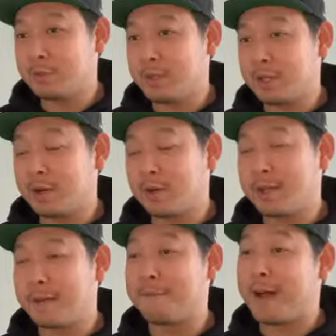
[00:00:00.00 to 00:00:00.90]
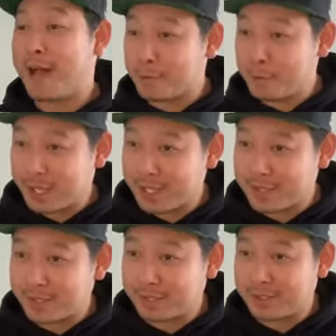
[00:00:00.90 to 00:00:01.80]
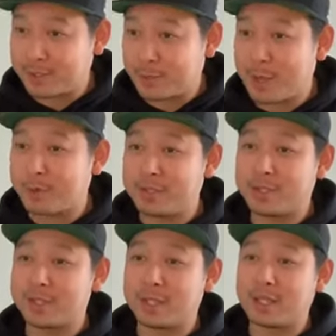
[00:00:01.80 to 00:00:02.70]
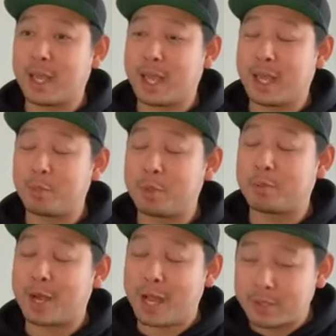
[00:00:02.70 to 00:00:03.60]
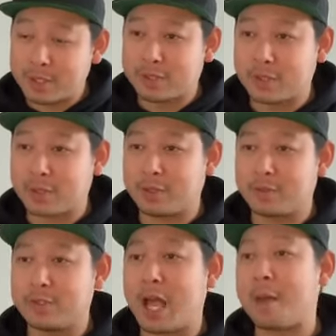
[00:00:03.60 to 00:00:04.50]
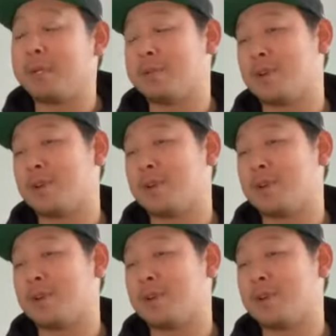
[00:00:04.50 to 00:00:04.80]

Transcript: We currently have five locations throughout New Jersey, and we proudly serve Japanese